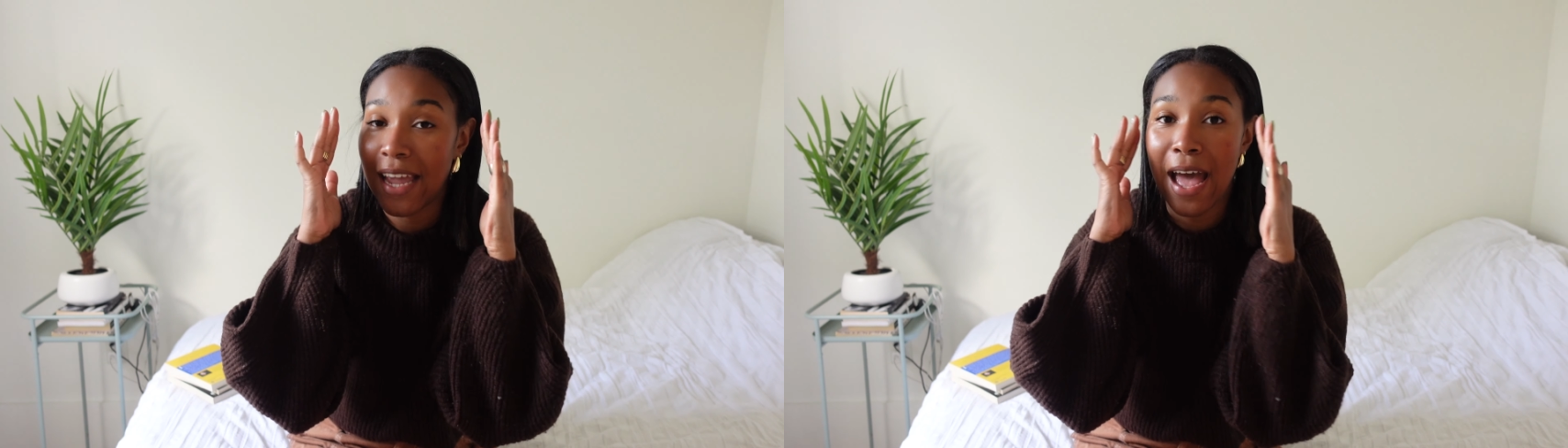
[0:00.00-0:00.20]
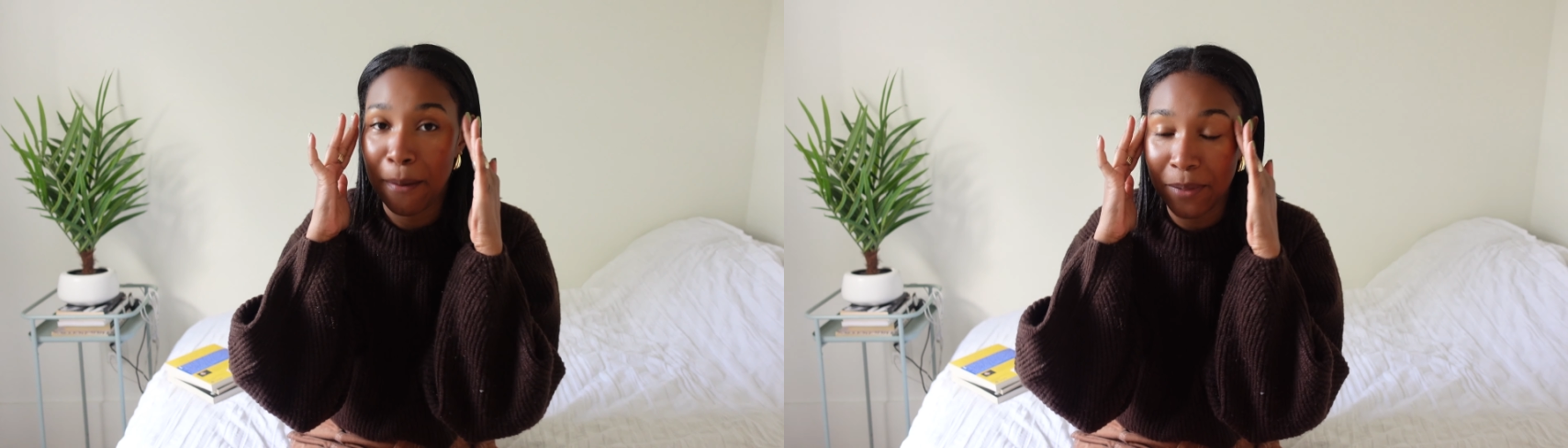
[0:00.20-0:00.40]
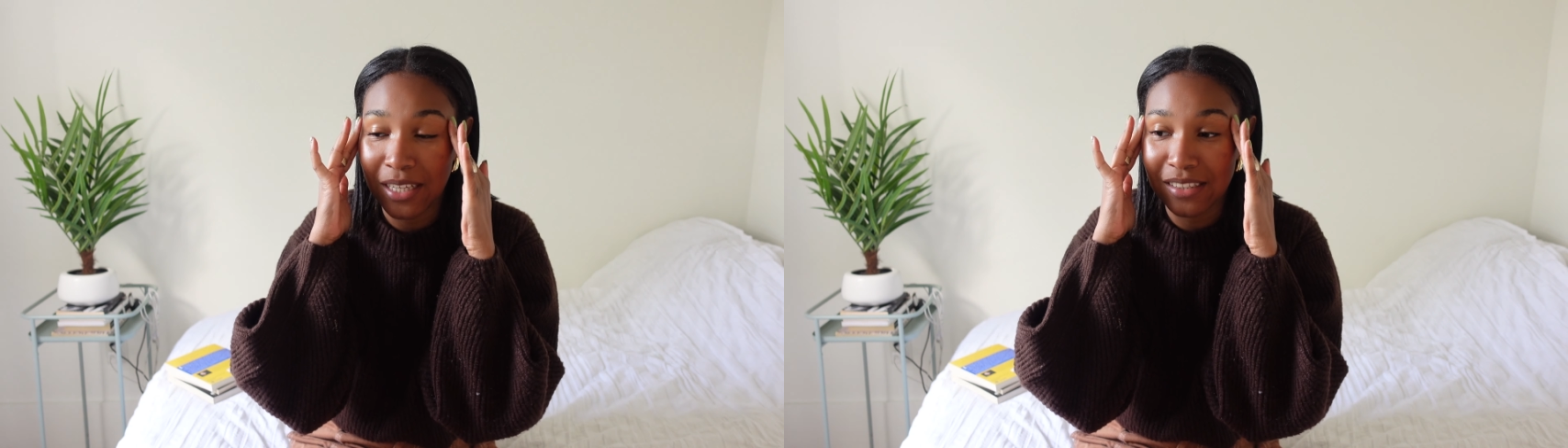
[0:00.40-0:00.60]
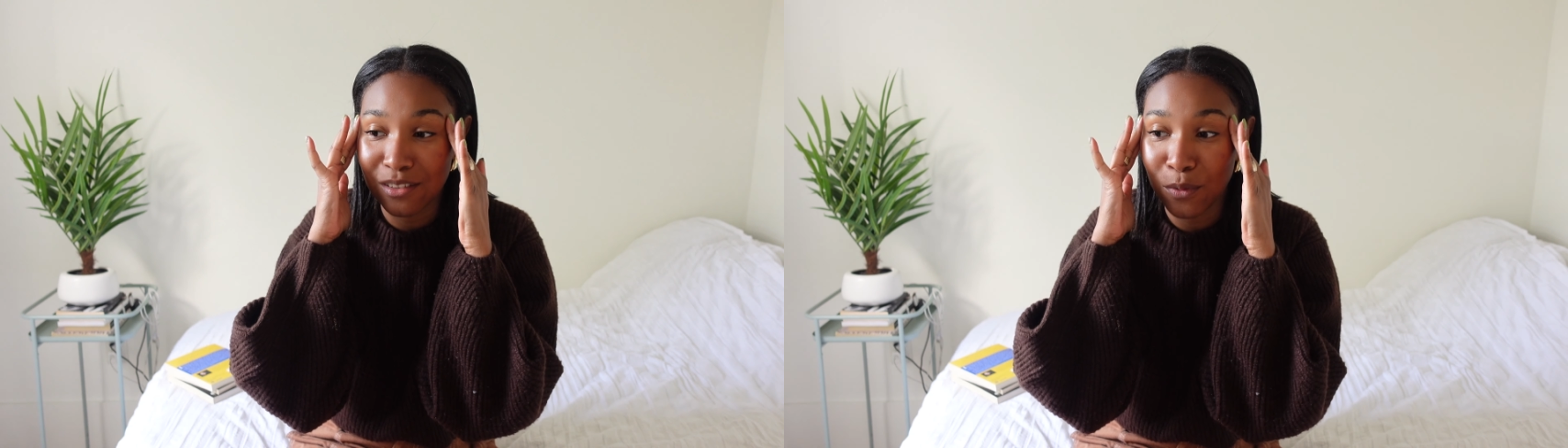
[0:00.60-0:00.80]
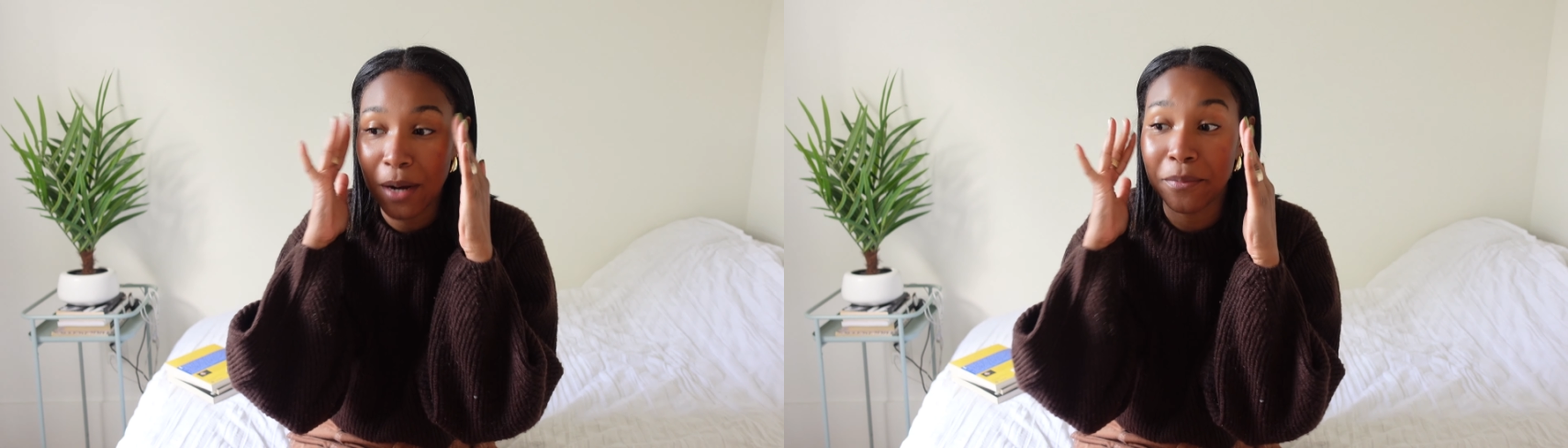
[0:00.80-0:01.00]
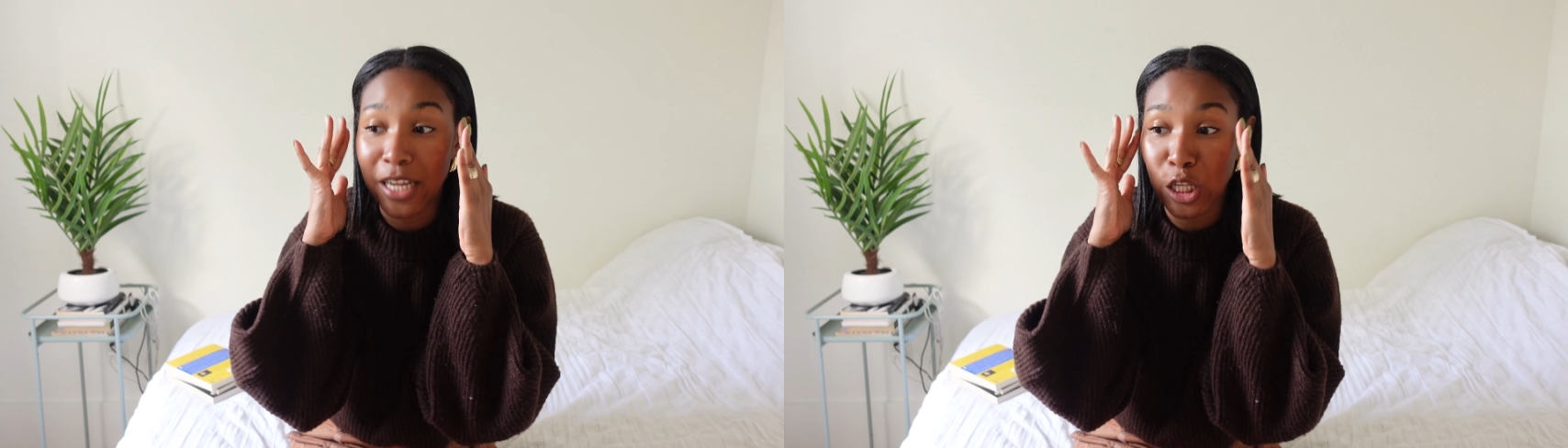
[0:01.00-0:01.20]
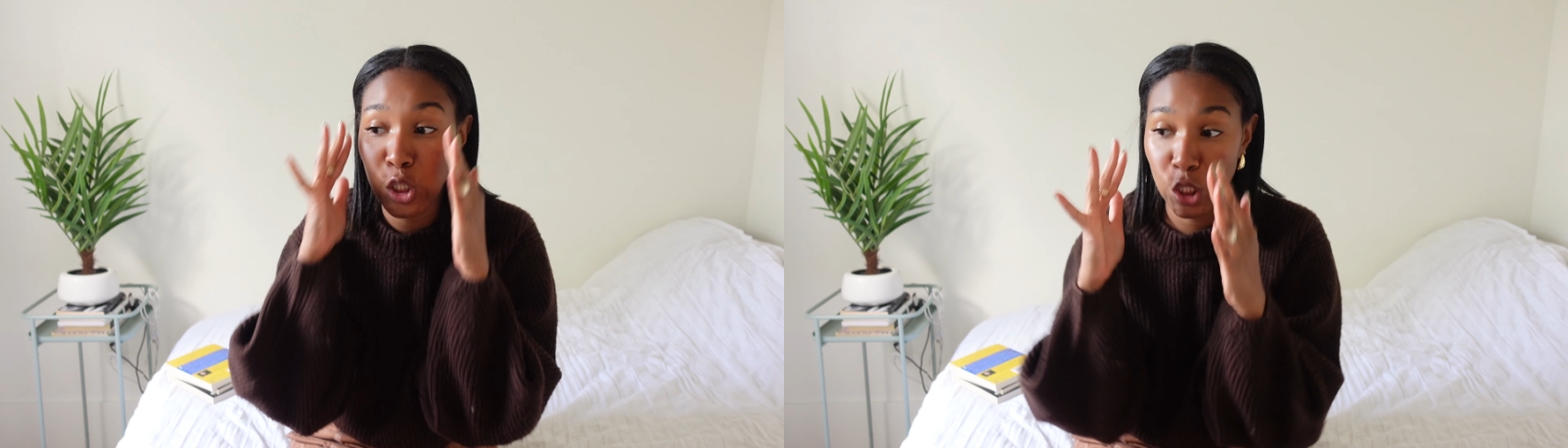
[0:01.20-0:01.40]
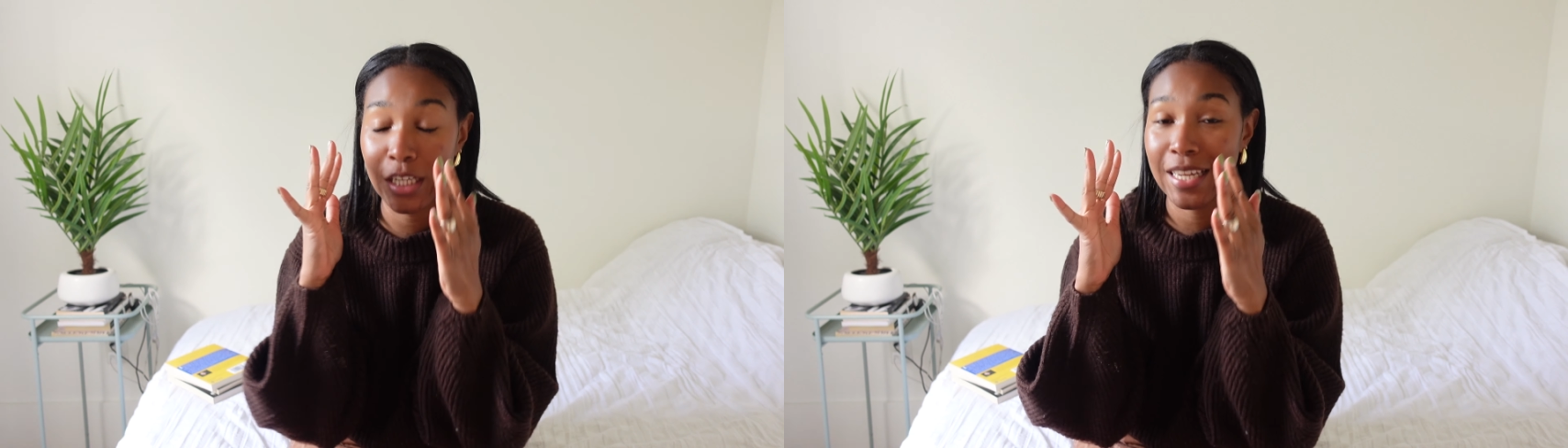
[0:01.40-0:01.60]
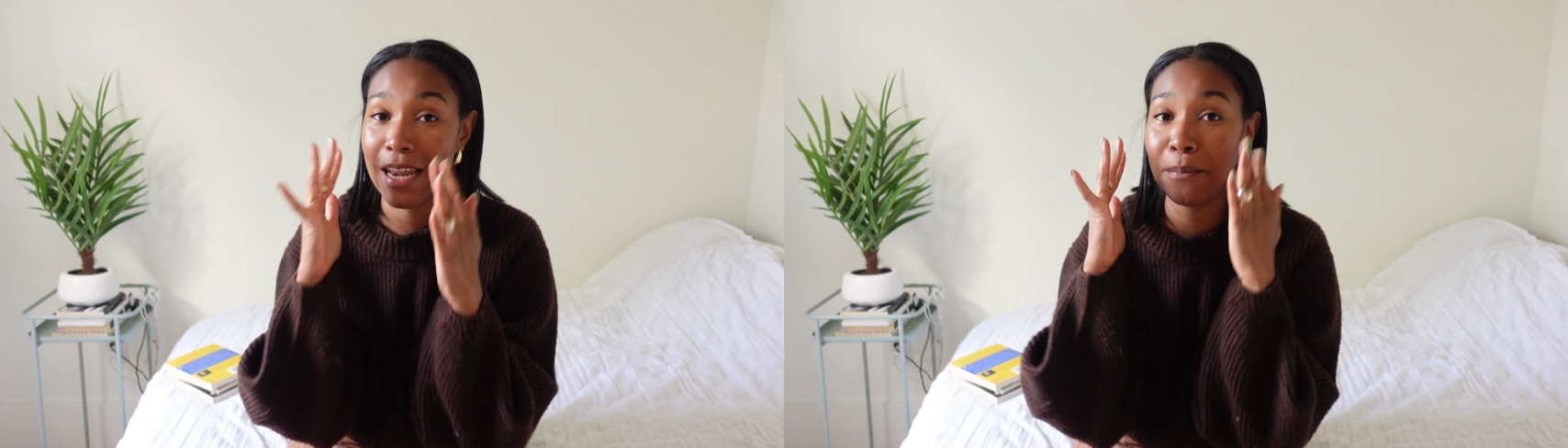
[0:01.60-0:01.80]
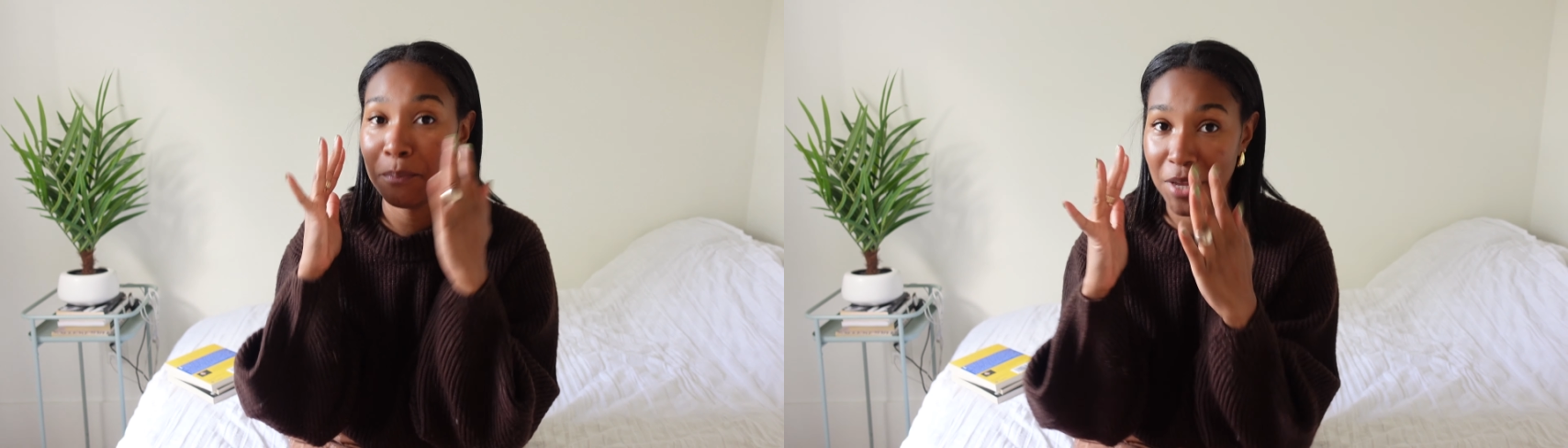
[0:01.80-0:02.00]
happens where I'm like looking
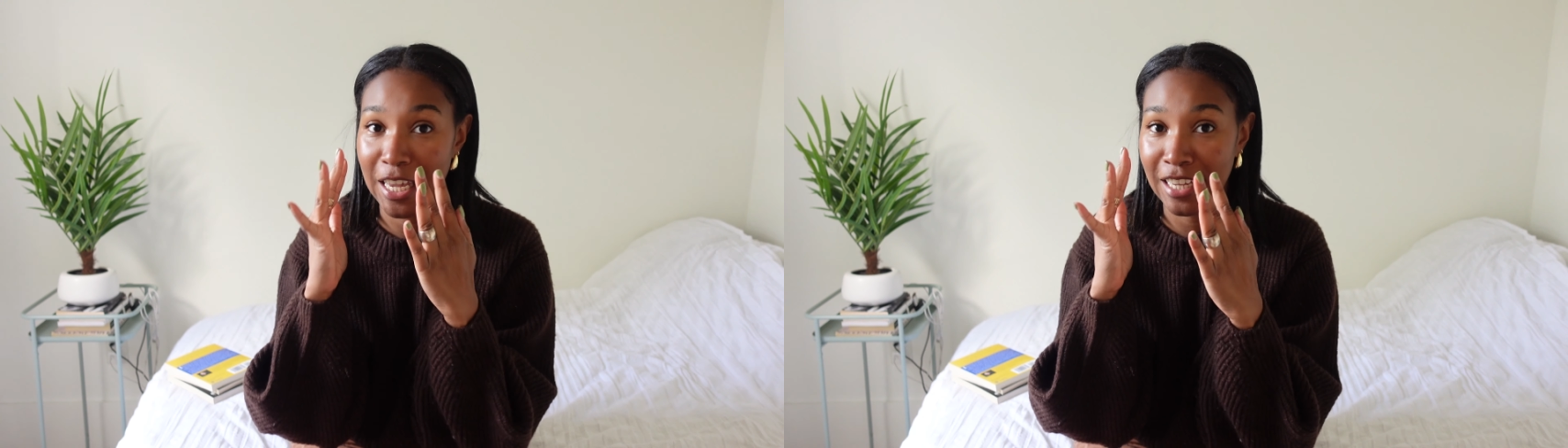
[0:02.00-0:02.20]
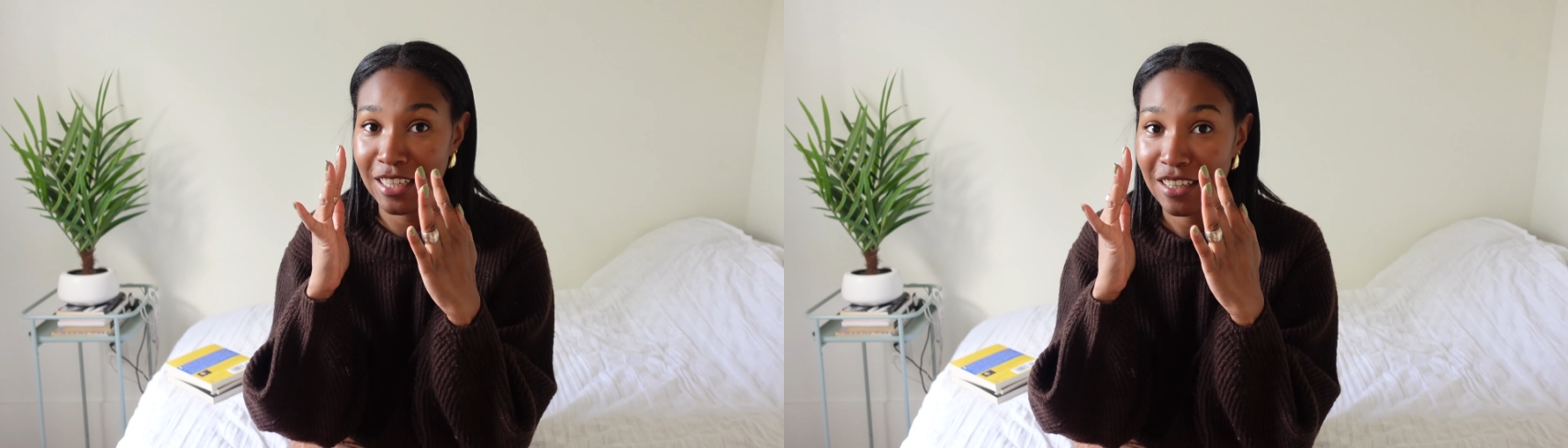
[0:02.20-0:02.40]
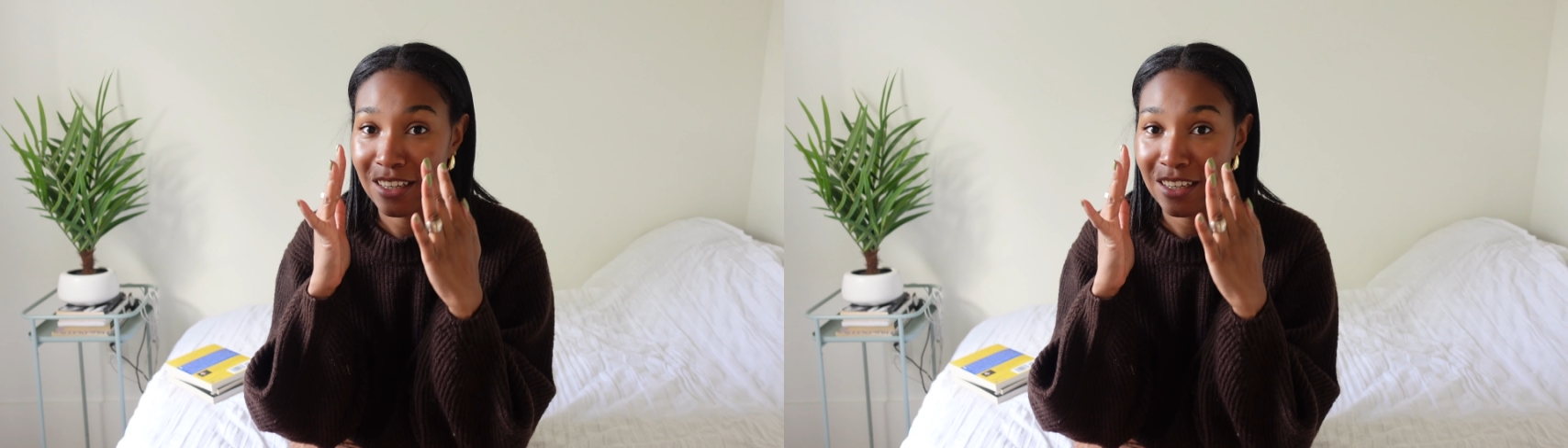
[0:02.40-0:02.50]
at a big